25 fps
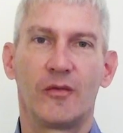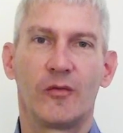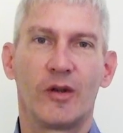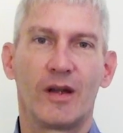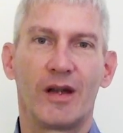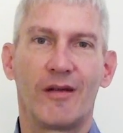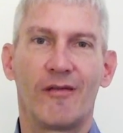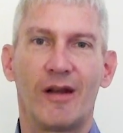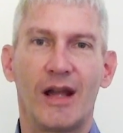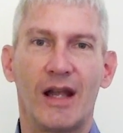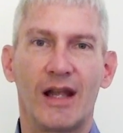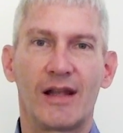
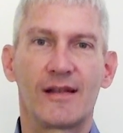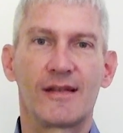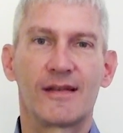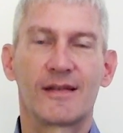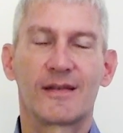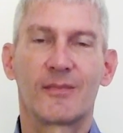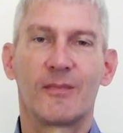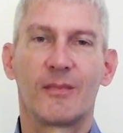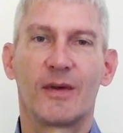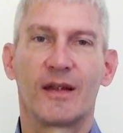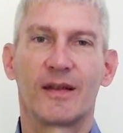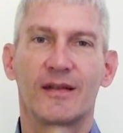whatever
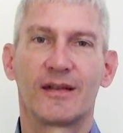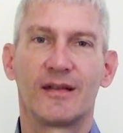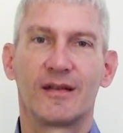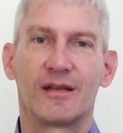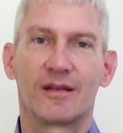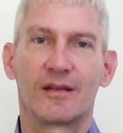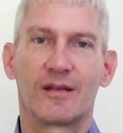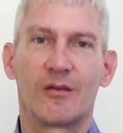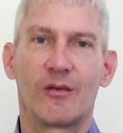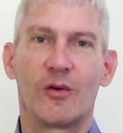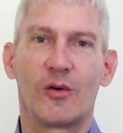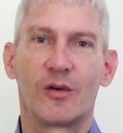else, but in
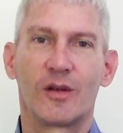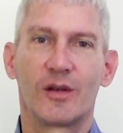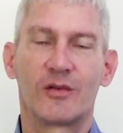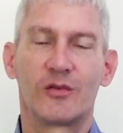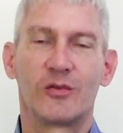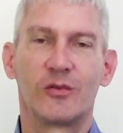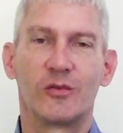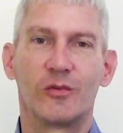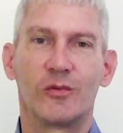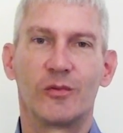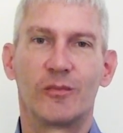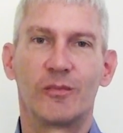order
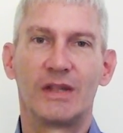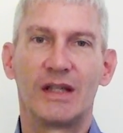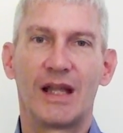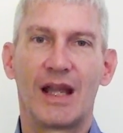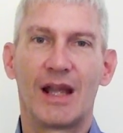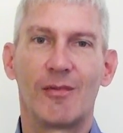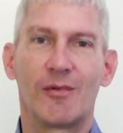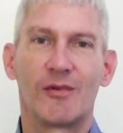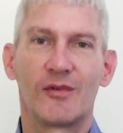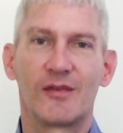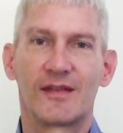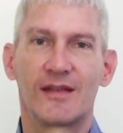to be
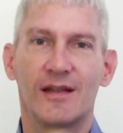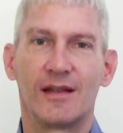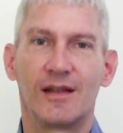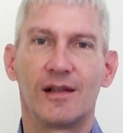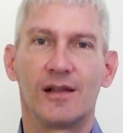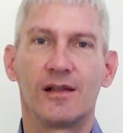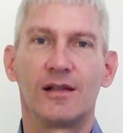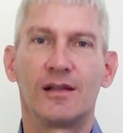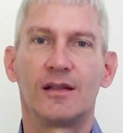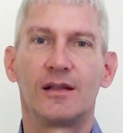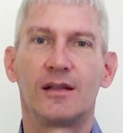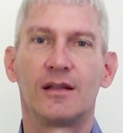able to
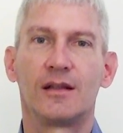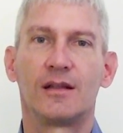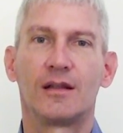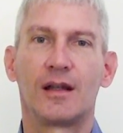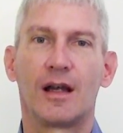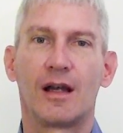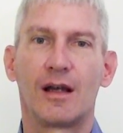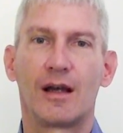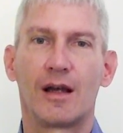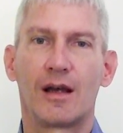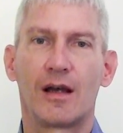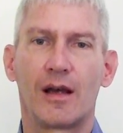still
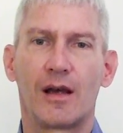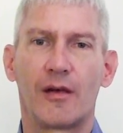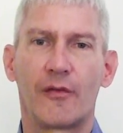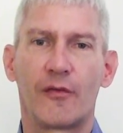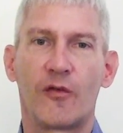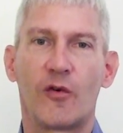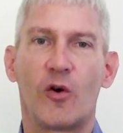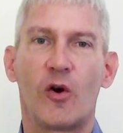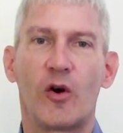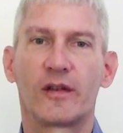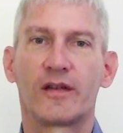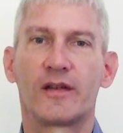
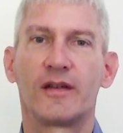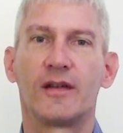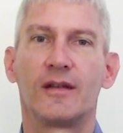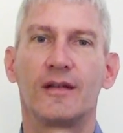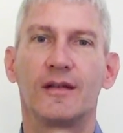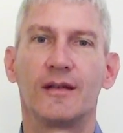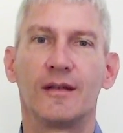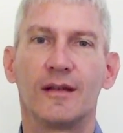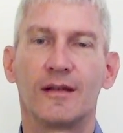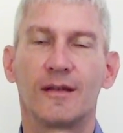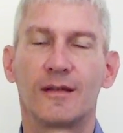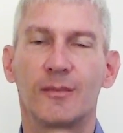afford
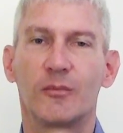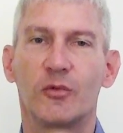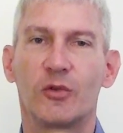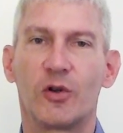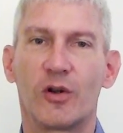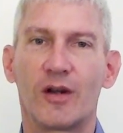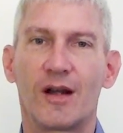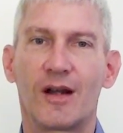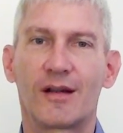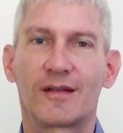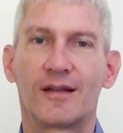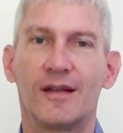this
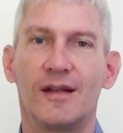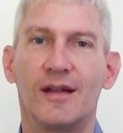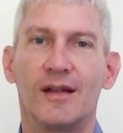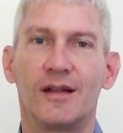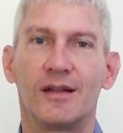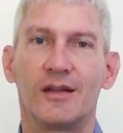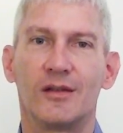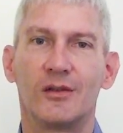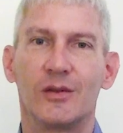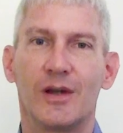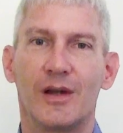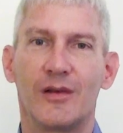product,
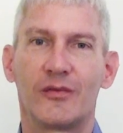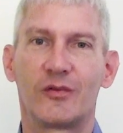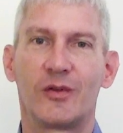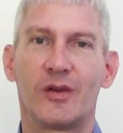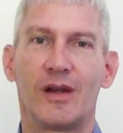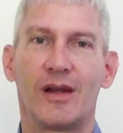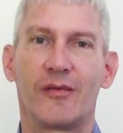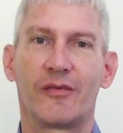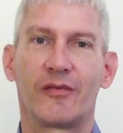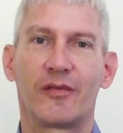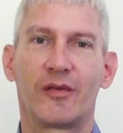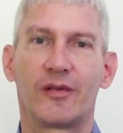you have to
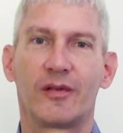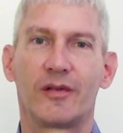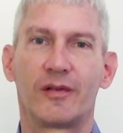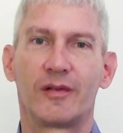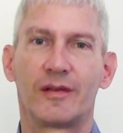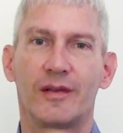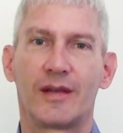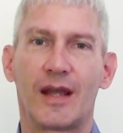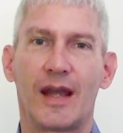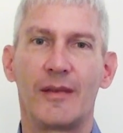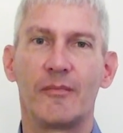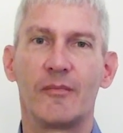have
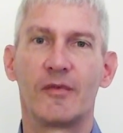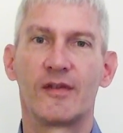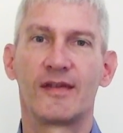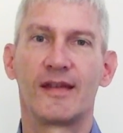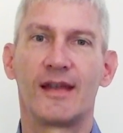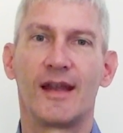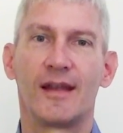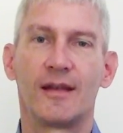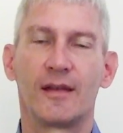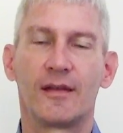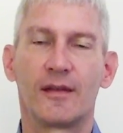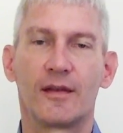
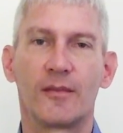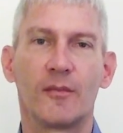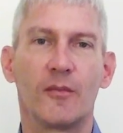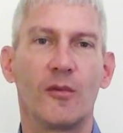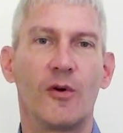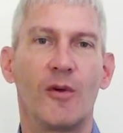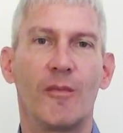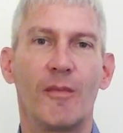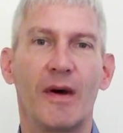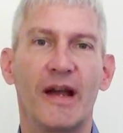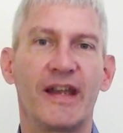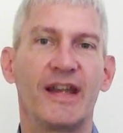10%
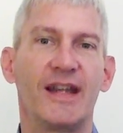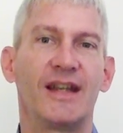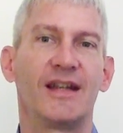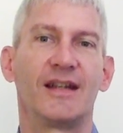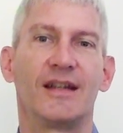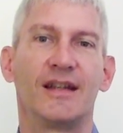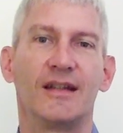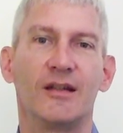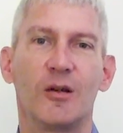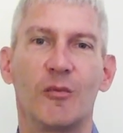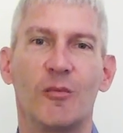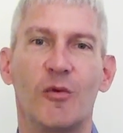more money
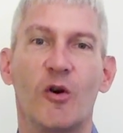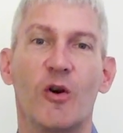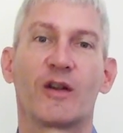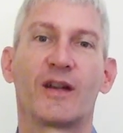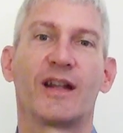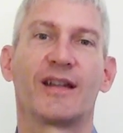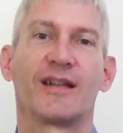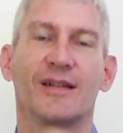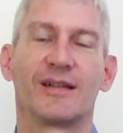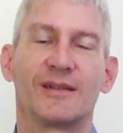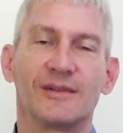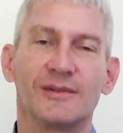in your
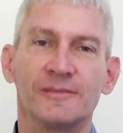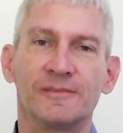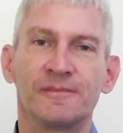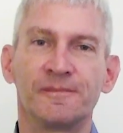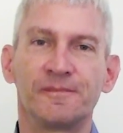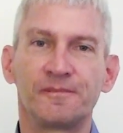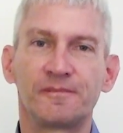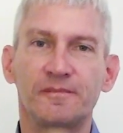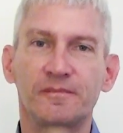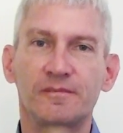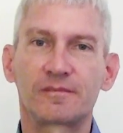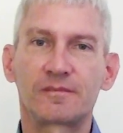pocket,
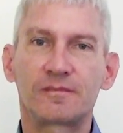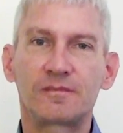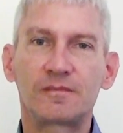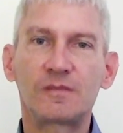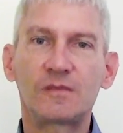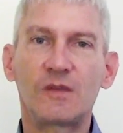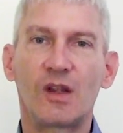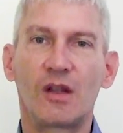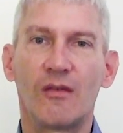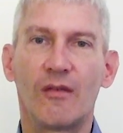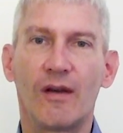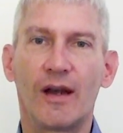
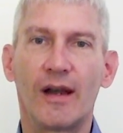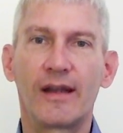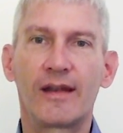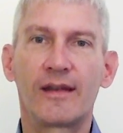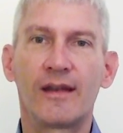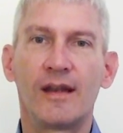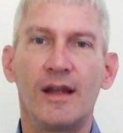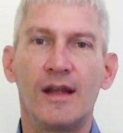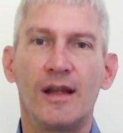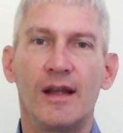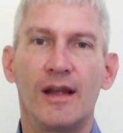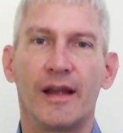right?
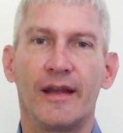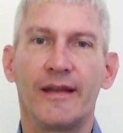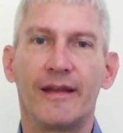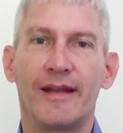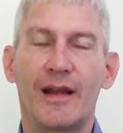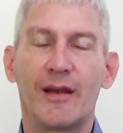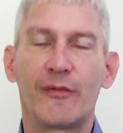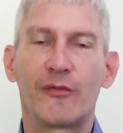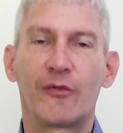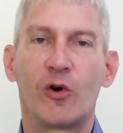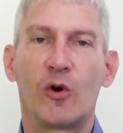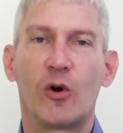And
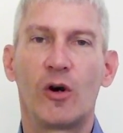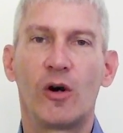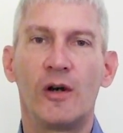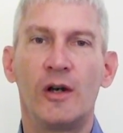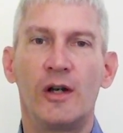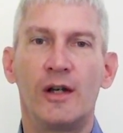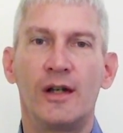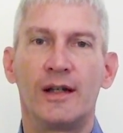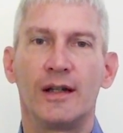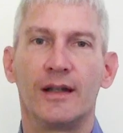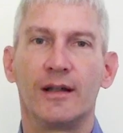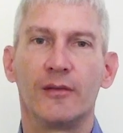
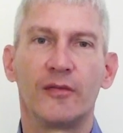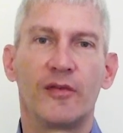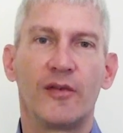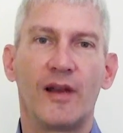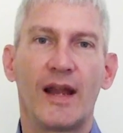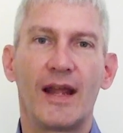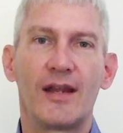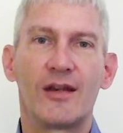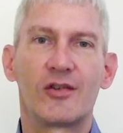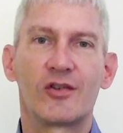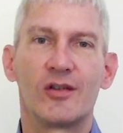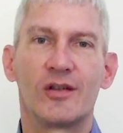therefore
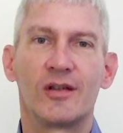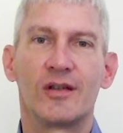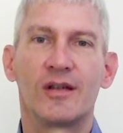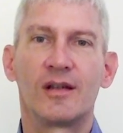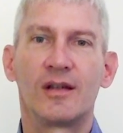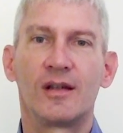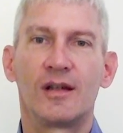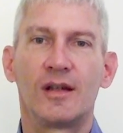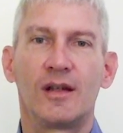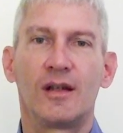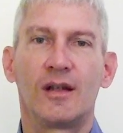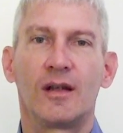
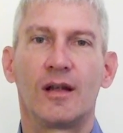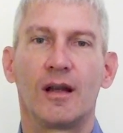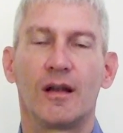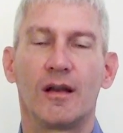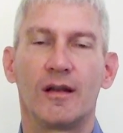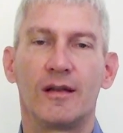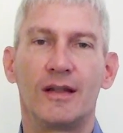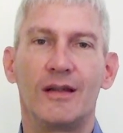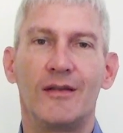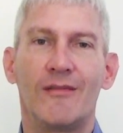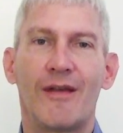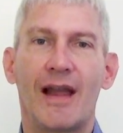inflation
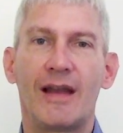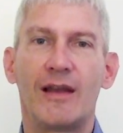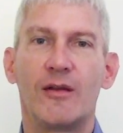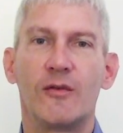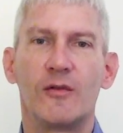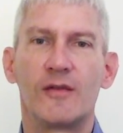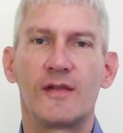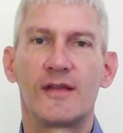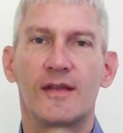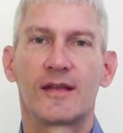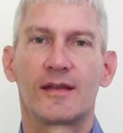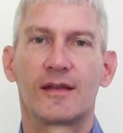
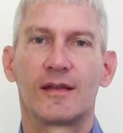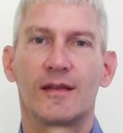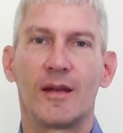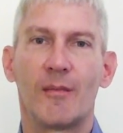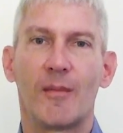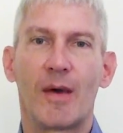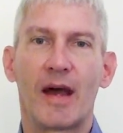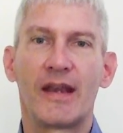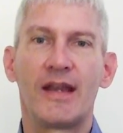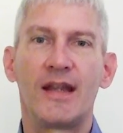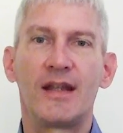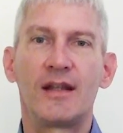devalues the
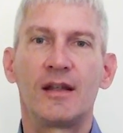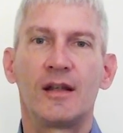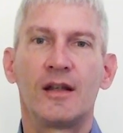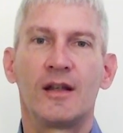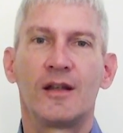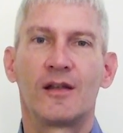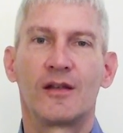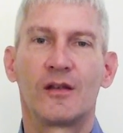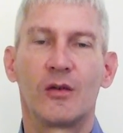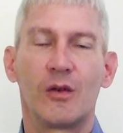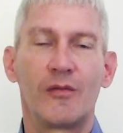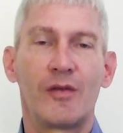money.
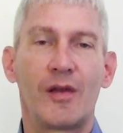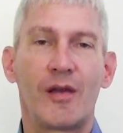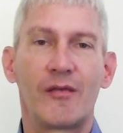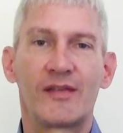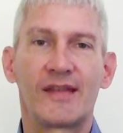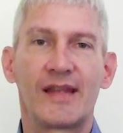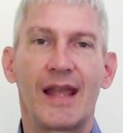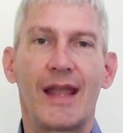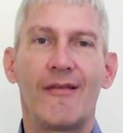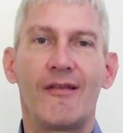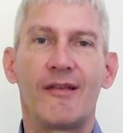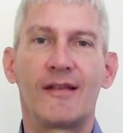So if you have
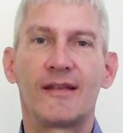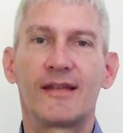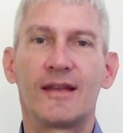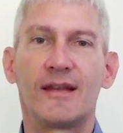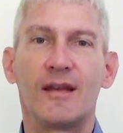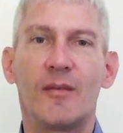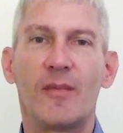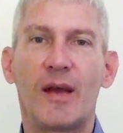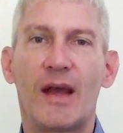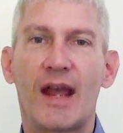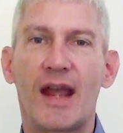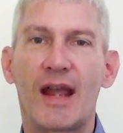savings in
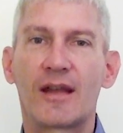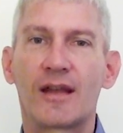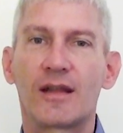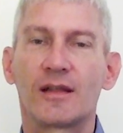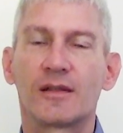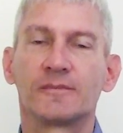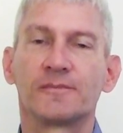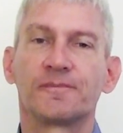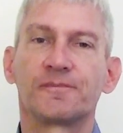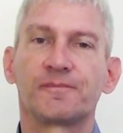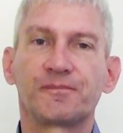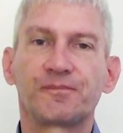the bank,